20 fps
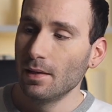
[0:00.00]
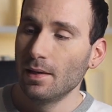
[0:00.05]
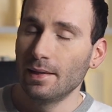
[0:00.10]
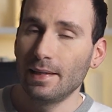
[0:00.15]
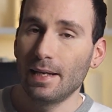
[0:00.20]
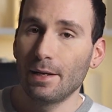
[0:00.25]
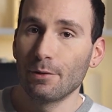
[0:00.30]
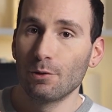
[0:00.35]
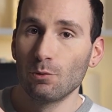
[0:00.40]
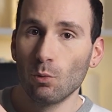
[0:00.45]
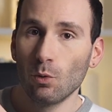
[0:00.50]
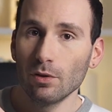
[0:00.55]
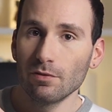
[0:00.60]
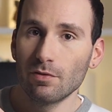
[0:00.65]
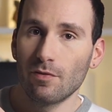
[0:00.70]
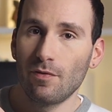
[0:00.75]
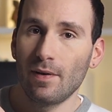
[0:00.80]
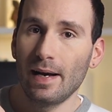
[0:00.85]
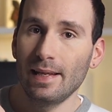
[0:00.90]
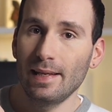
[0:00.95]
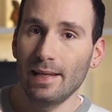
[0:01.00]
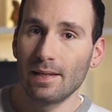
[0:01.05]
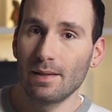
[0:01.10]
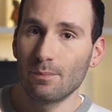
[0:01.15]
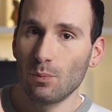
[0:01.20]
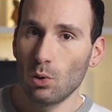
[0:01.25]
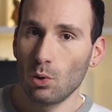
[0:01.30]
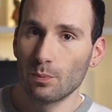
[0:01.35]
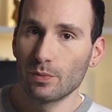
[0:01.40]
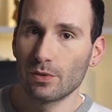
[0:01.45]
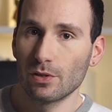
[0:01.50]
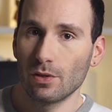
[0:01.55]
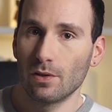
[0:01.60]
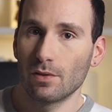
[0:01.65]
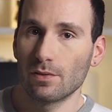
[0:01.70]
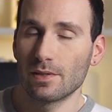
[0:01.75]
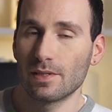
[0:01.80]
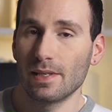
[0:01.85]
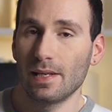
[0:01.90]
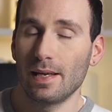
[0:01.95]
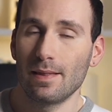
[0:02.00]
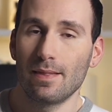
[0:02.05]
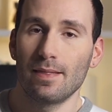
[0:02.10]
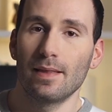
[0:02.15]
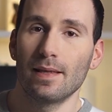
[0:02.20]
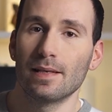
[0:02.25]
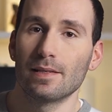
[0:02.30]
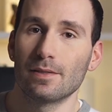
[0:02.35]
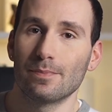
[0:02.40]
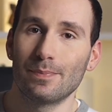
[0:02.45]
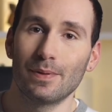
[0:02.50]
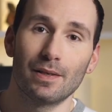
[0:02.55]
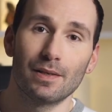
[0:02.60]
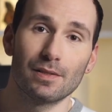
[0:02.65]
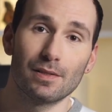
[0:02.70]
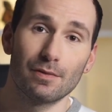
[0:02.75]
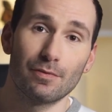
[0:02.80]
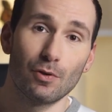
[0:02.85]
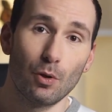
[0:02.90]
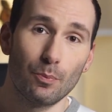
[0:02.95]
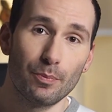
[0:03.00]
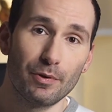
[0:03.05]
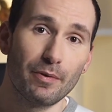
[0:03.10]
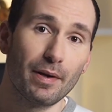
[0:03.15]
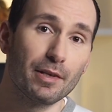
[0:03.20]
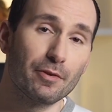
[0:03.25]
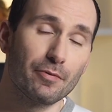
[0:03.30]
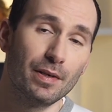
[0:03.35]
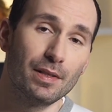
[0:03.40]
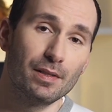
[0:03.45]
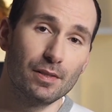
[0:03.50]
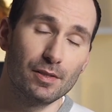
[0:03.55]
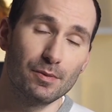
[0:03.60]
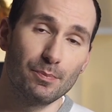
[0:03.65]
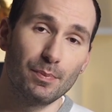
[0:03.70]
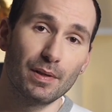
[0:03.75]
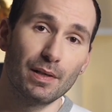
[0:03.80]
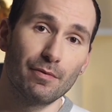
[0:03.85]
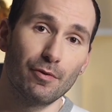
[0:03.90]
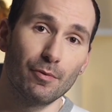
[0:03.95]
Now, you won't find any pop songs in this because of copyright reasons, but if you